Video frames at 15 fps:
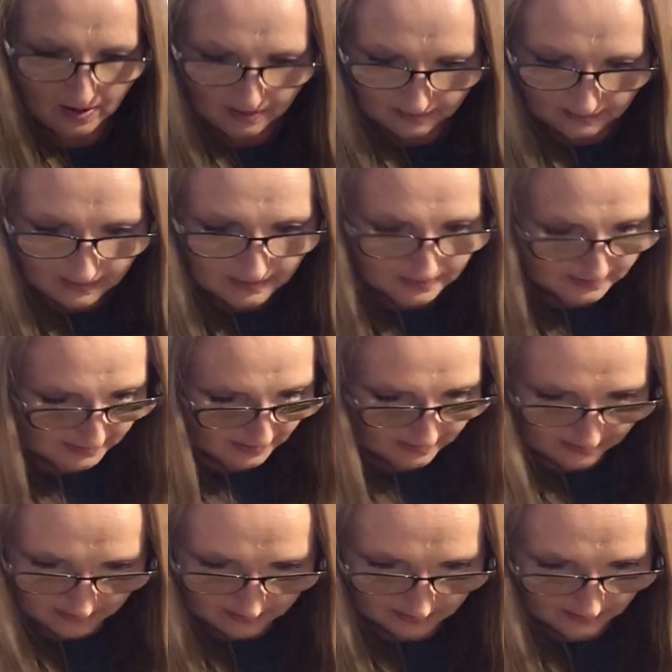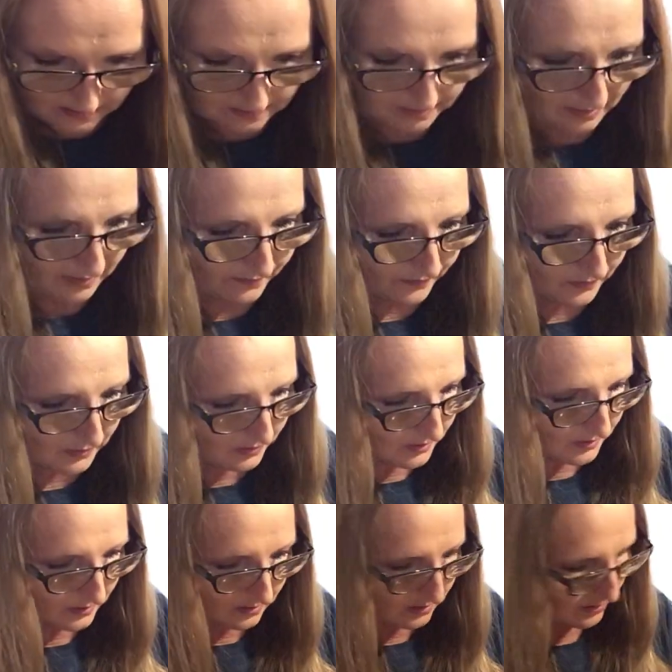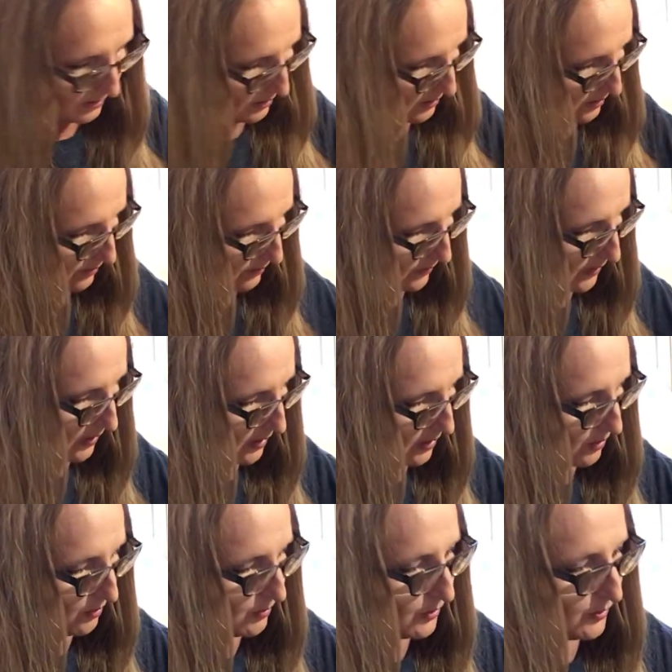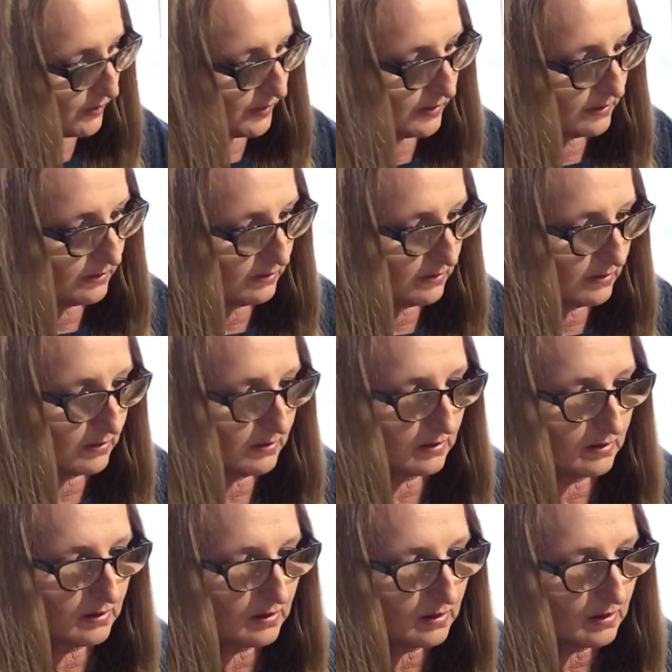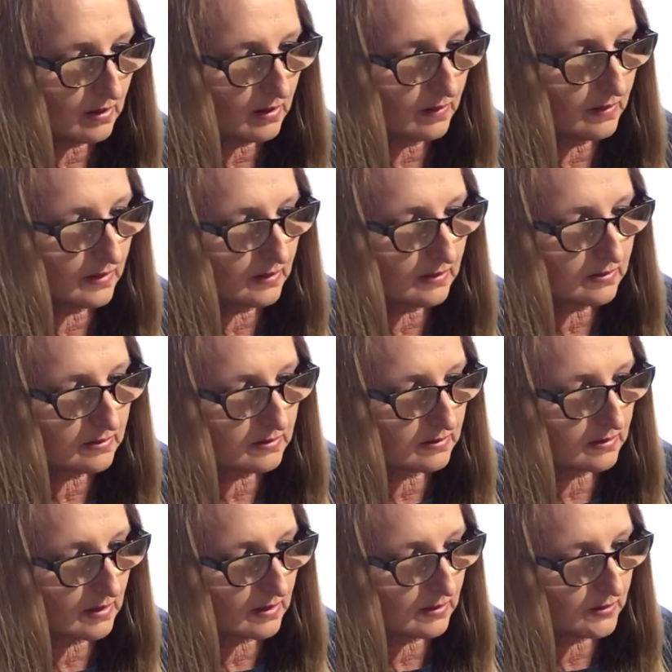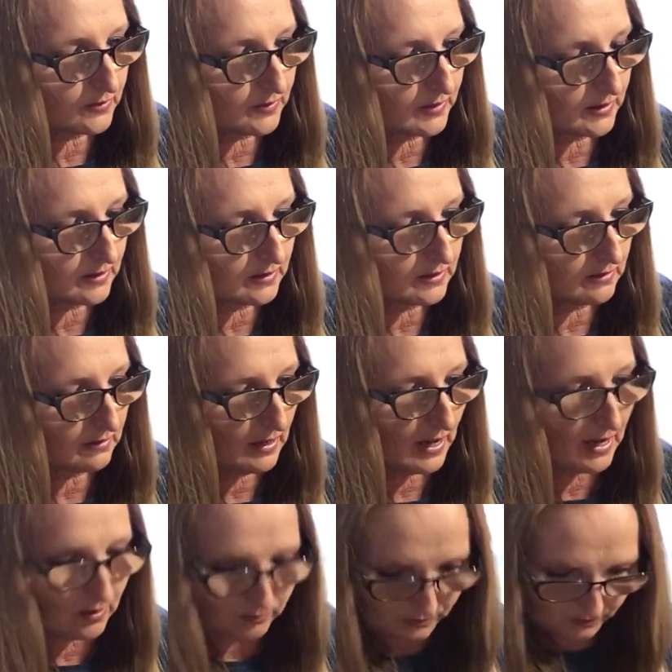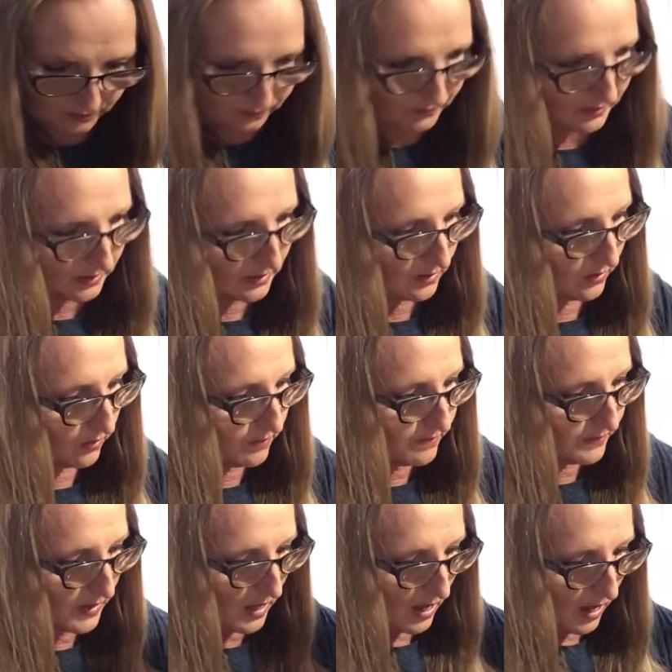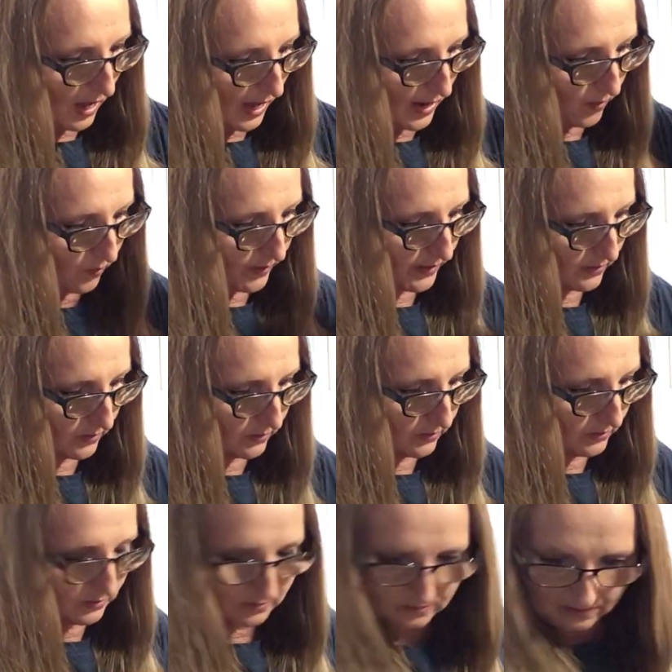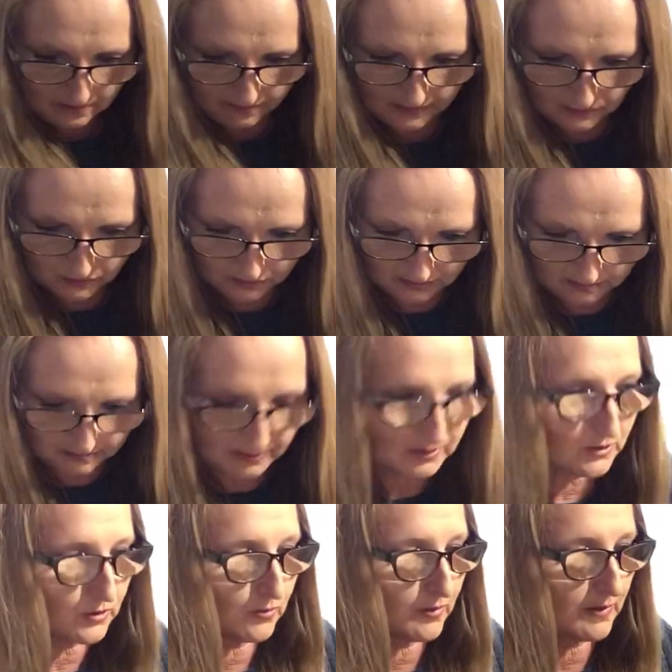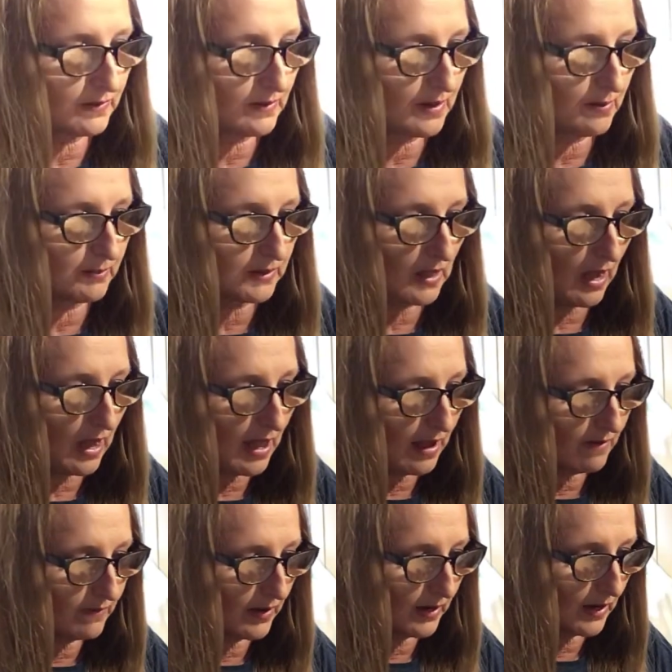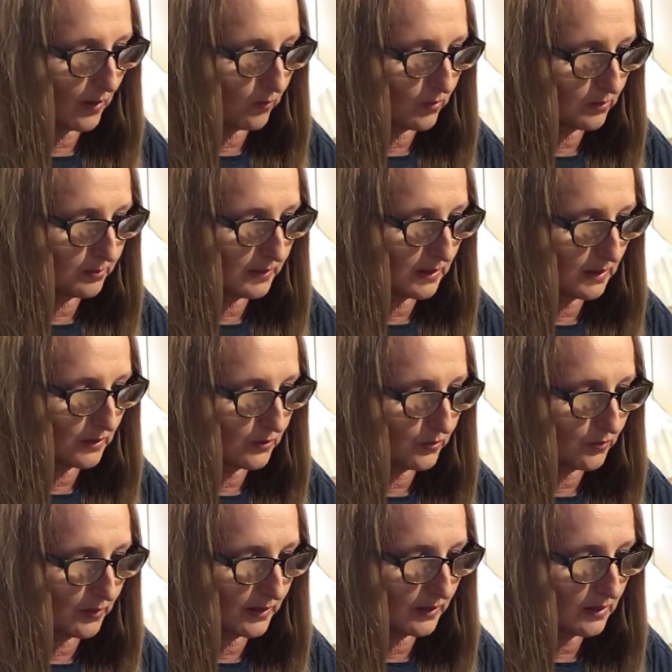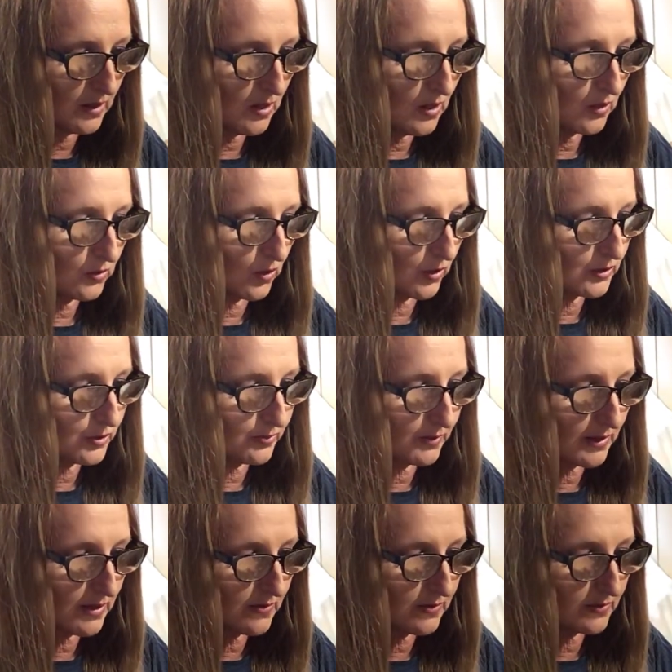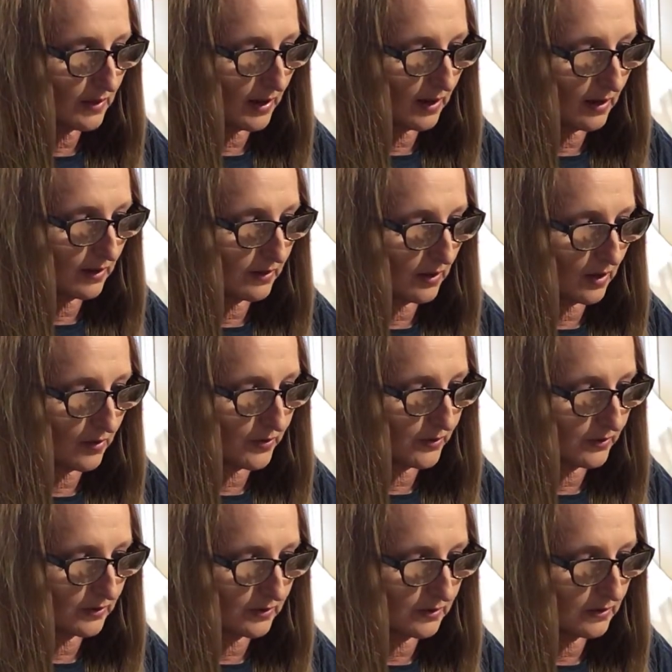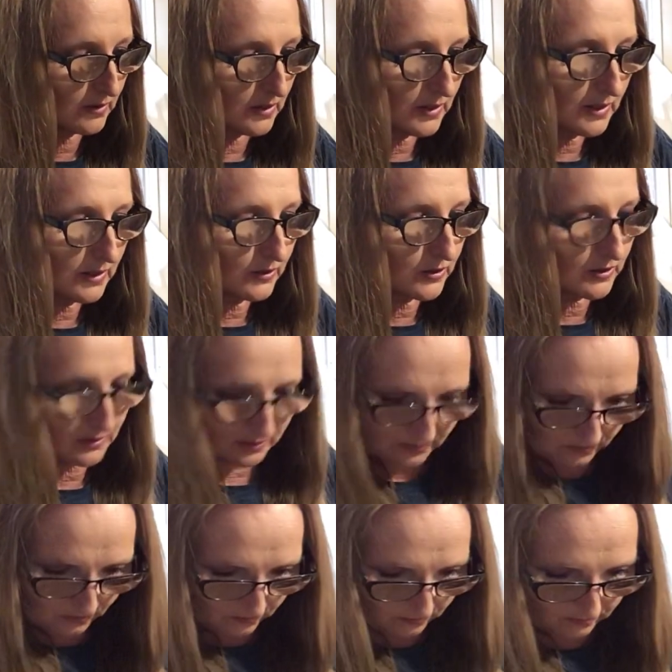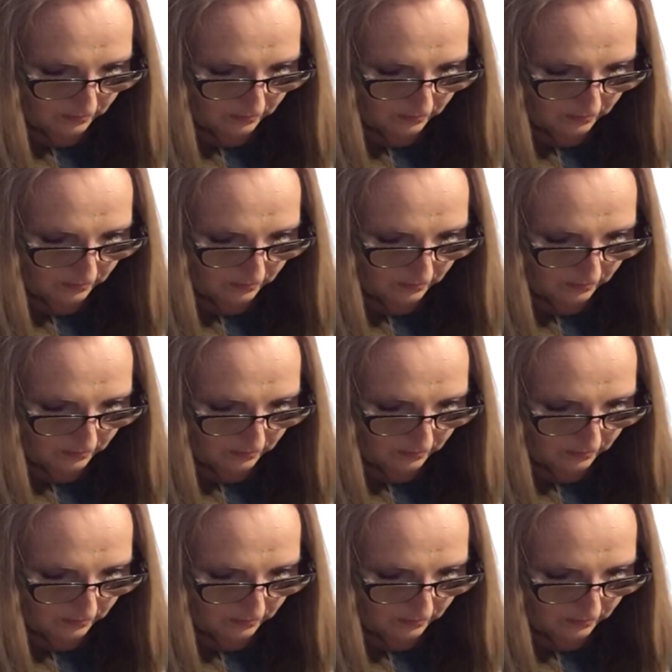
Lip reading: Like I said, this is my first video doing this, doing a how-to video. I will eventually be doing them live, and I will be doing larger wreaths and other just little